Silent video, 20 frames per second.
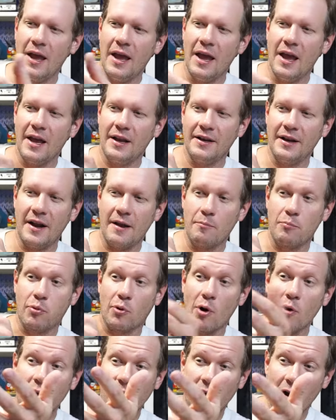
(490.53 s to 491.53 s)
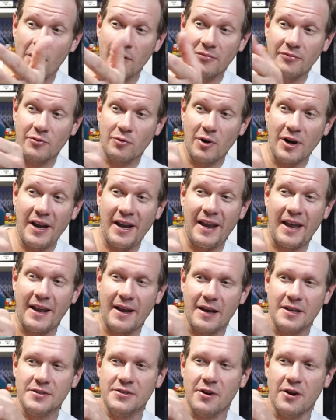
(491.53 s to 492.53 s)
and then I broke it all free and
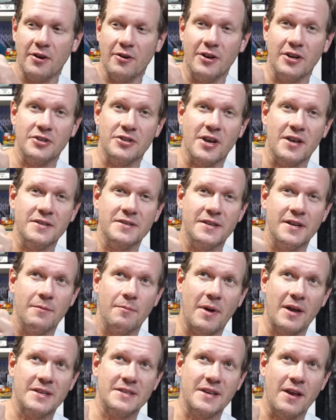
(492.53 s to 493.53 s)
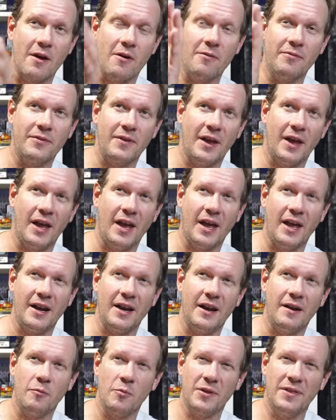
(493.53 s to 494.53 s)
I started adjusting it myself.
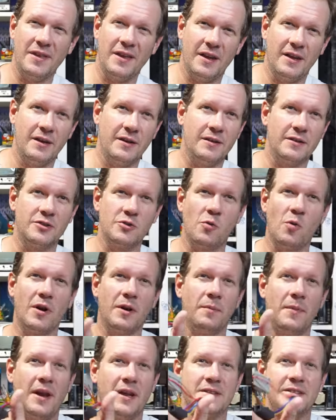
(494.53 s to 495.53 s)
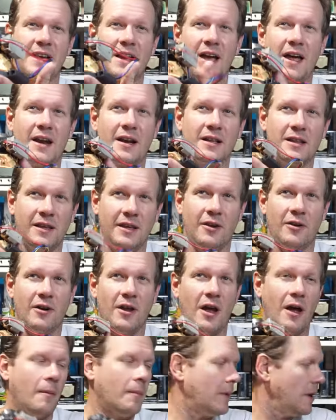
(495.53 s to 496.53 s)
And within 20 minutes, I got it cleared
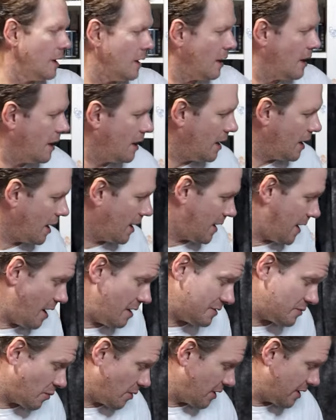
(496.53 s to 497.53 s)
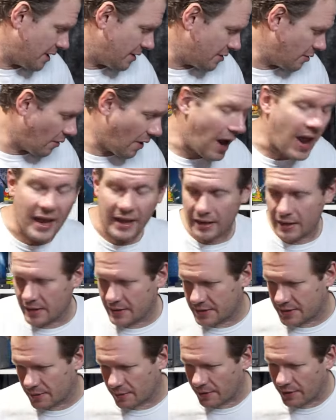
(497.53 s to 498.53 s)
up. And that's working great.
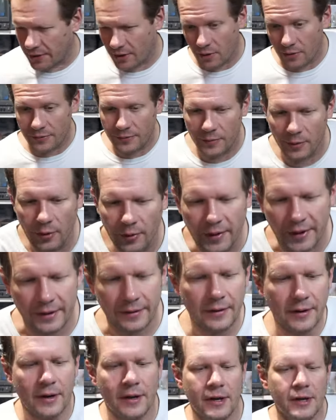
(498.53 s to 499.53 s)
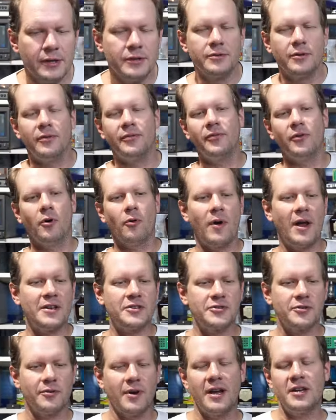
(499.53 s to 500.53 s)
So we're going to go through and do a full
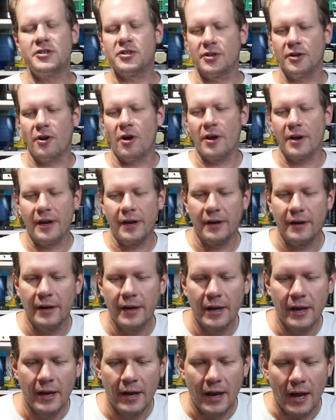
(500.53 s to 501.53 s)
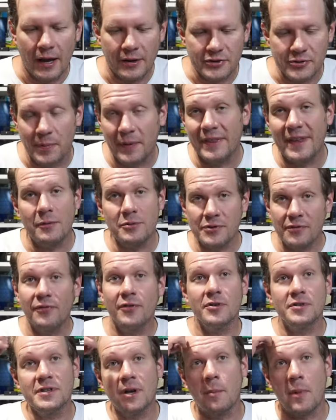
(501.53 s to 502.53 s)
restoration on it. Uh, so, but that was the
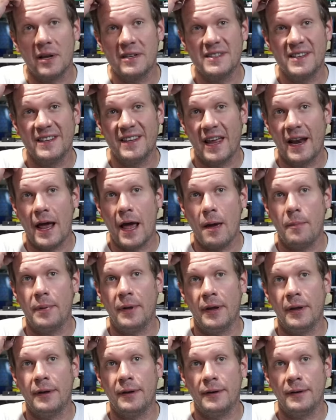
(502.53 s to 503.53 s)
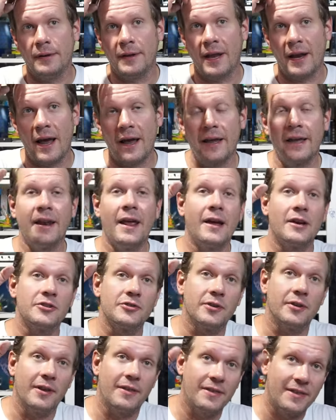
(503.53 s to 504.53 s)
first time I'd seen that happen that I can
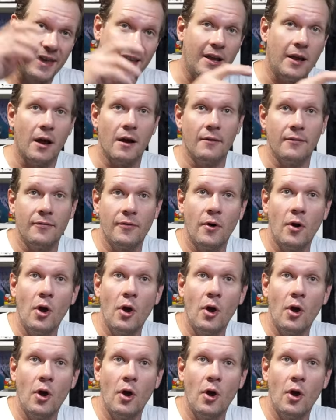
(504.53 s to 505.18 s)
actually think of